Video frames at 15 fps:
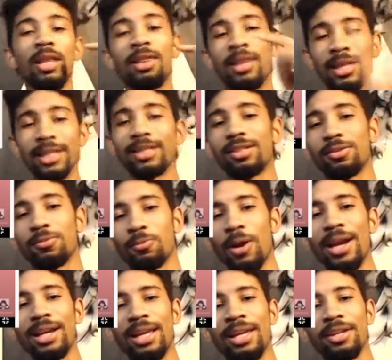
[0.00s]
This
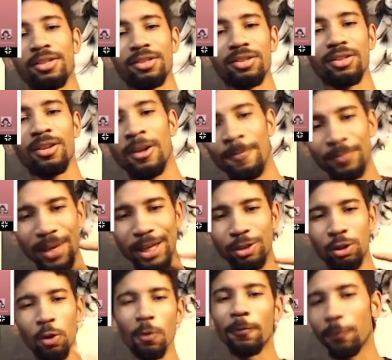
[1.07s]
right here, a
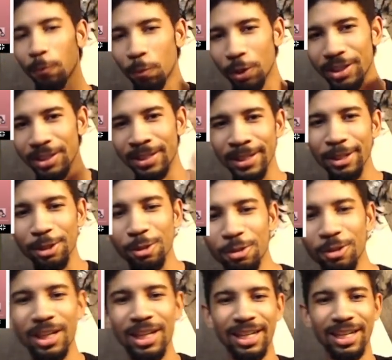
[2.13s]
two for one
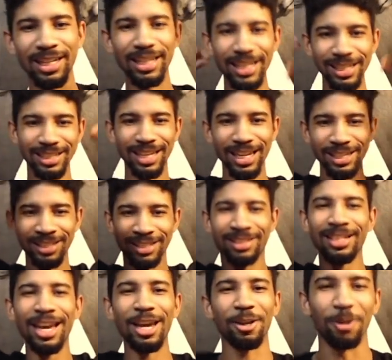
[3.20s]
deal, is a
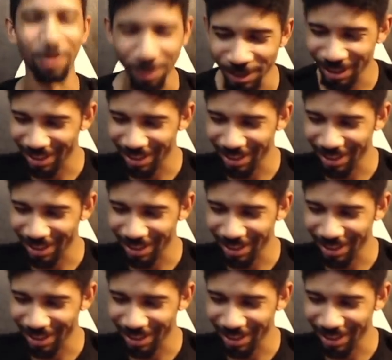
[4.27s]
sale.